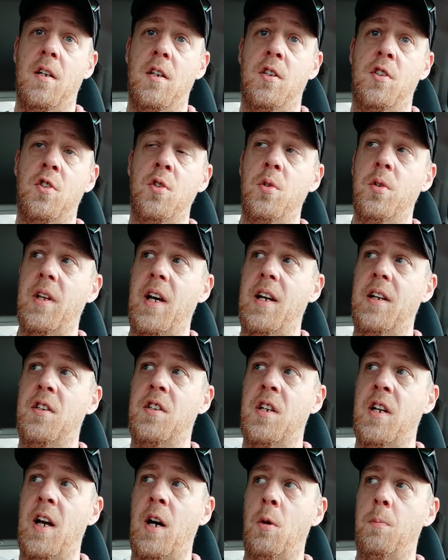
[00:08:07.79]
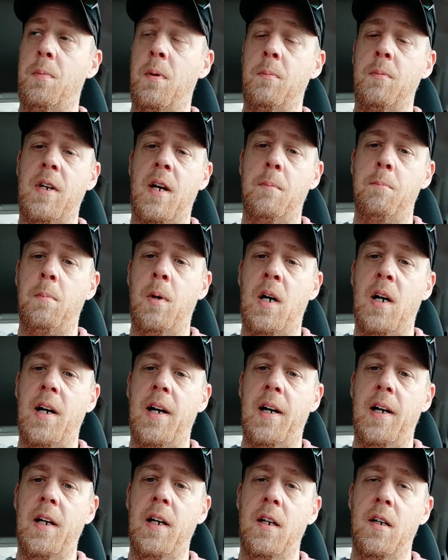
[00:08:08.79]
do that to help them get
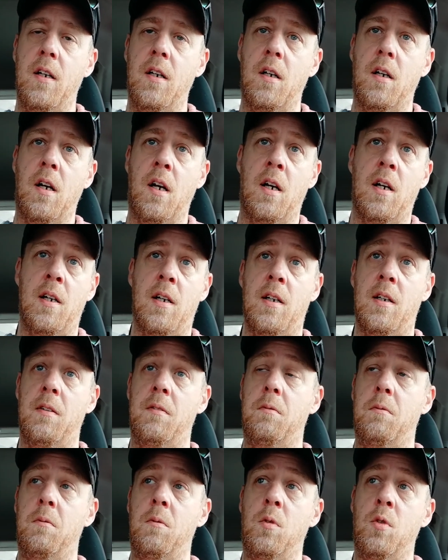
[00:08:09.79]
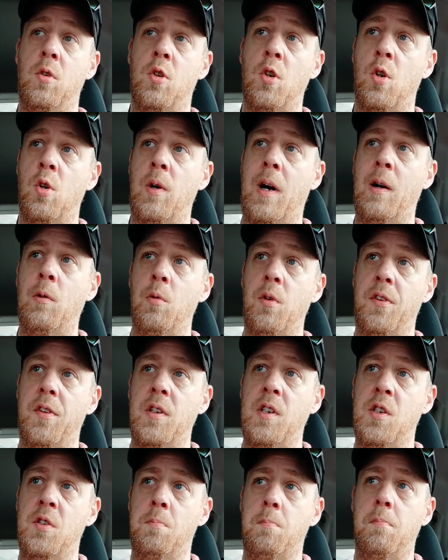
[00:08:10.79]
by uh, go around with
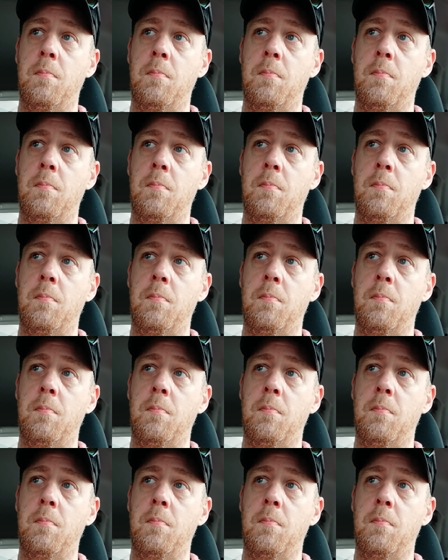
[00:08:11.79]
these